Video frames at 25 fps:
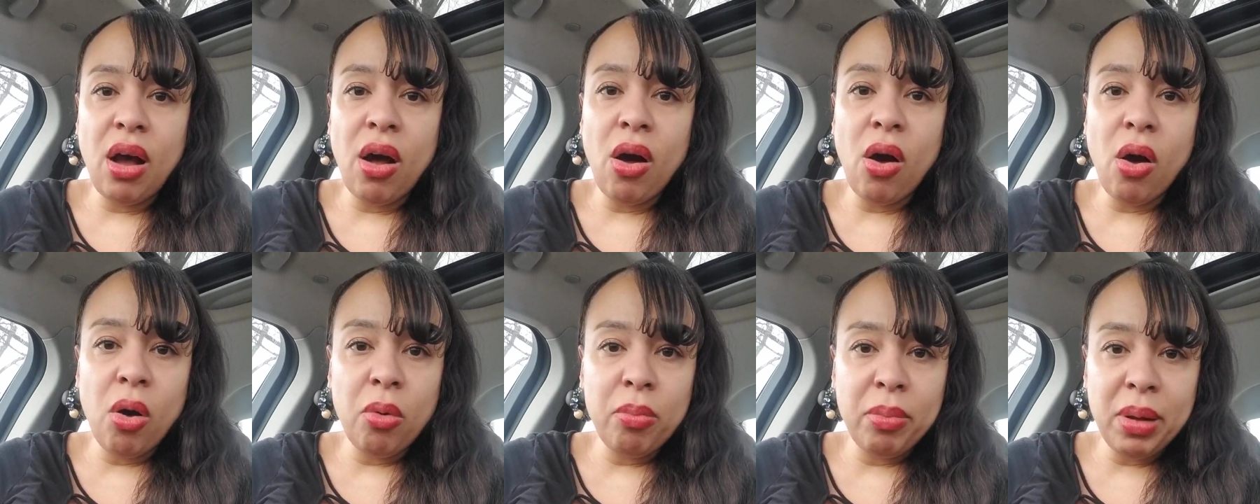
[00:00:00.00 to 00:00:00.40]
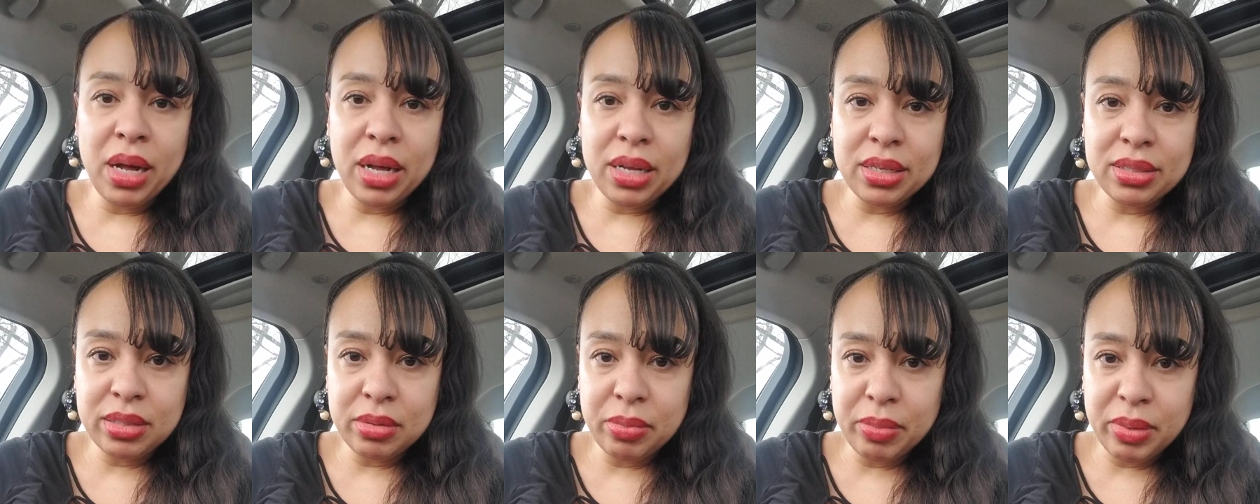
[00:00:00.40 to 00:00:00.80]
all
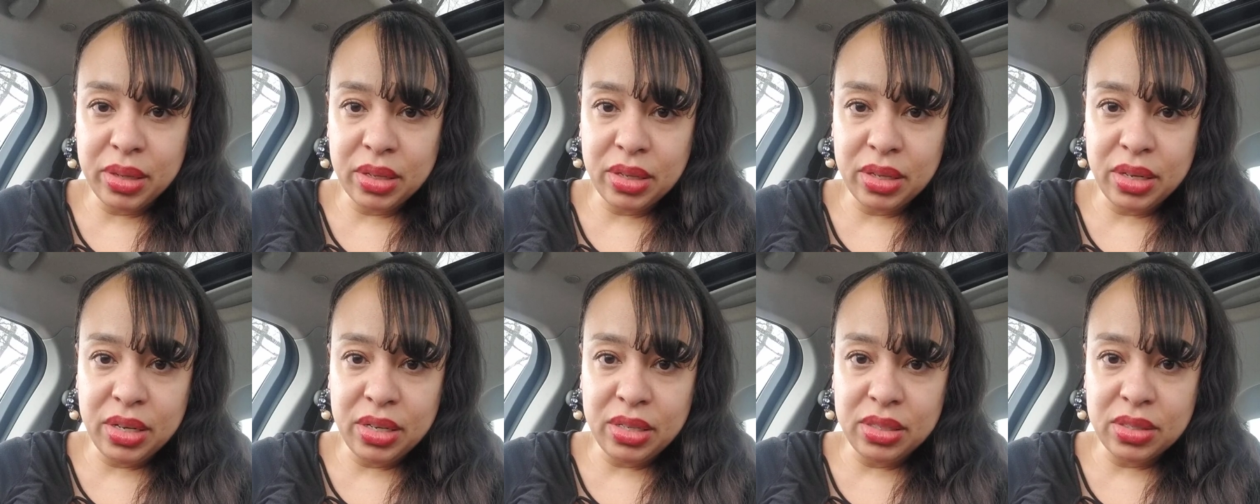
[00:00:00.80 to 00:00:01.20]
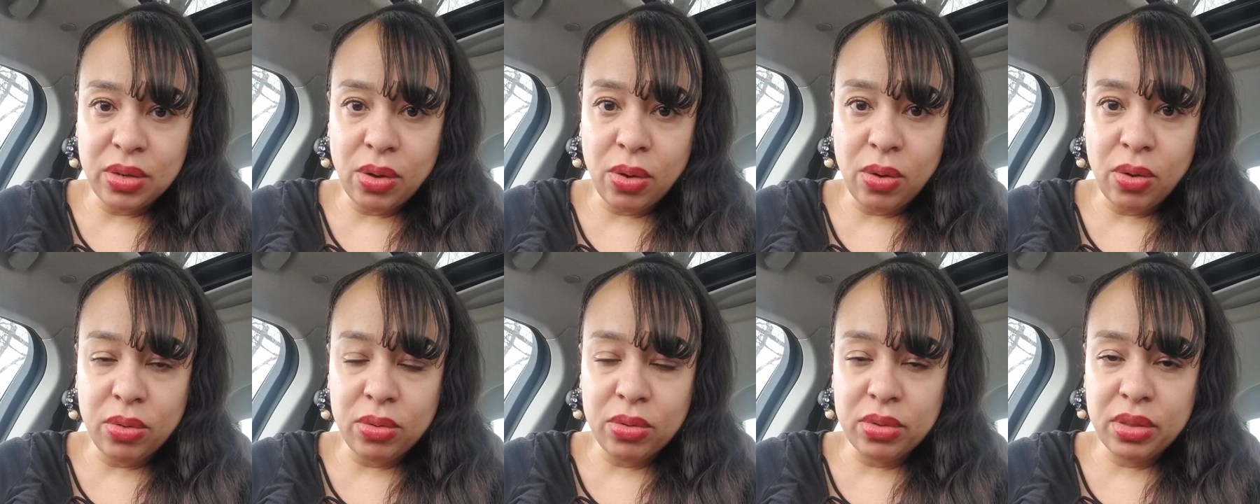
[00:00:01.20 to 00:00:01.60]
possibilities
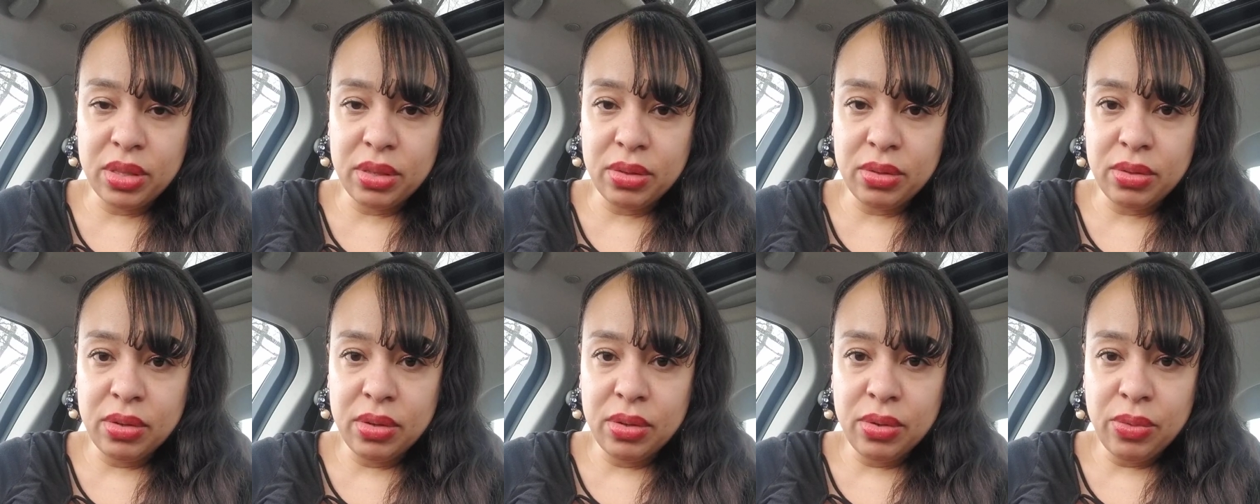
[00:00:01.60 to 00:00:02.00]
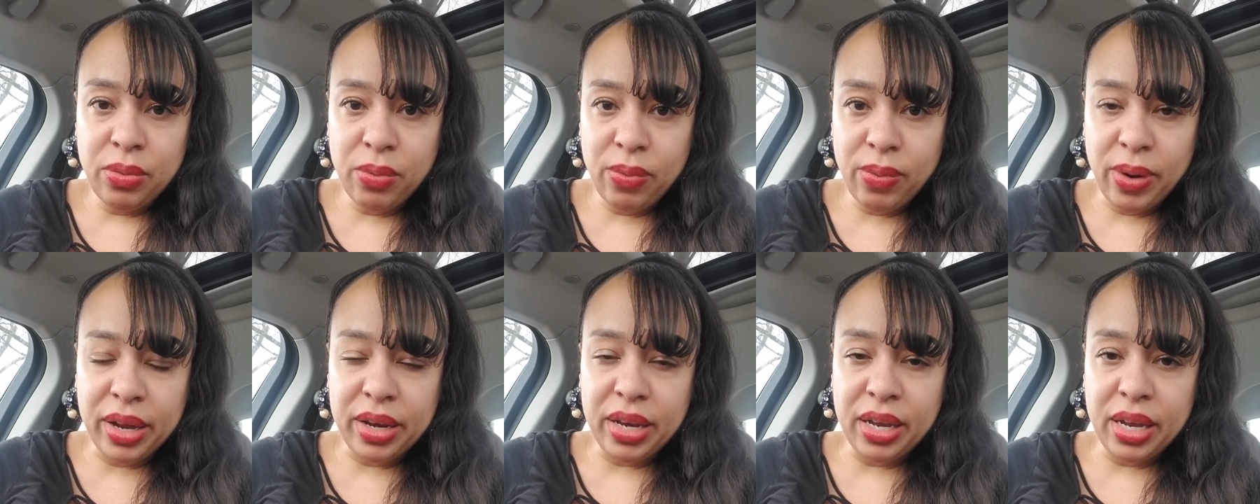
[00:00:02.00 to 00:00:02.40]

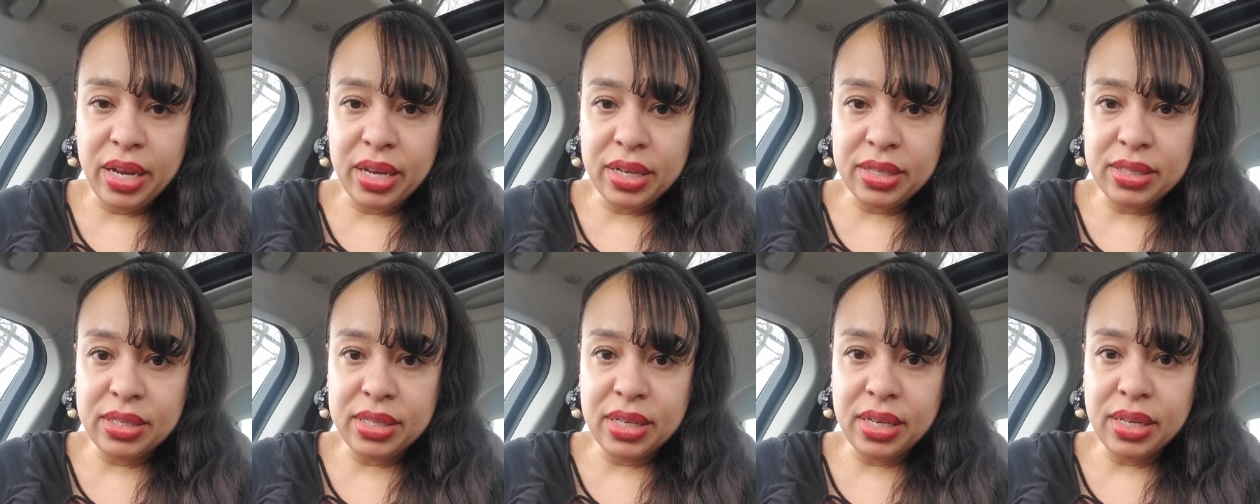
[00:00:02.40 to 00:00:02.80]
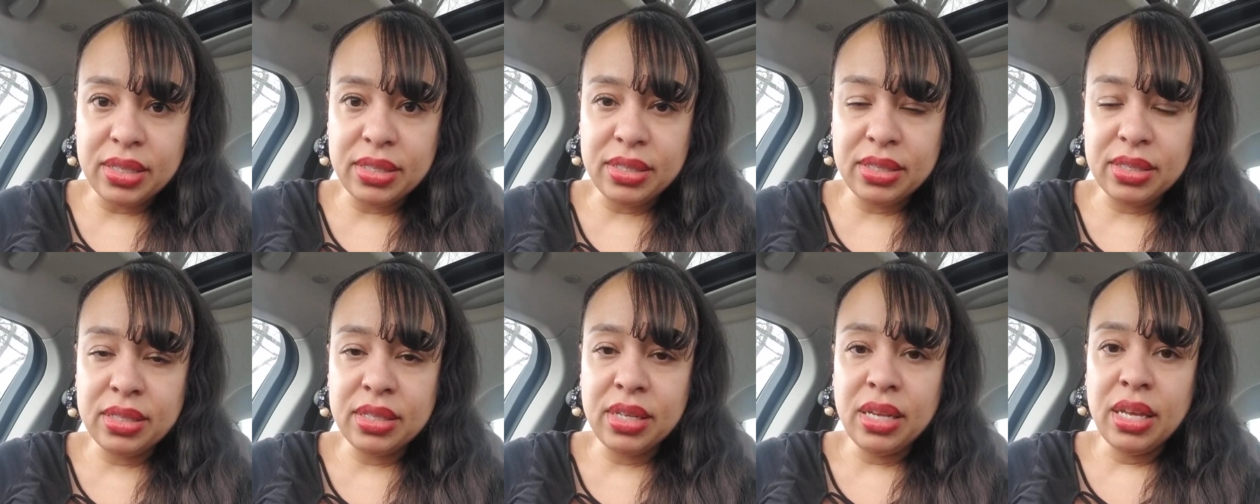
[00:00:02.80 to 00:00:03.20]
already
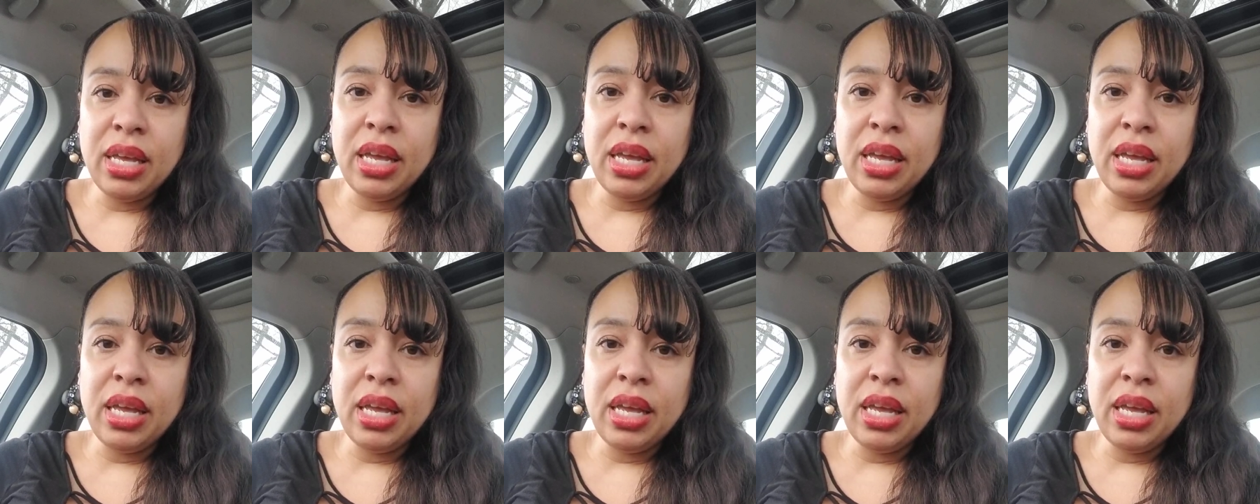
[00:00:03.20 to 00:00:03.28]
exist.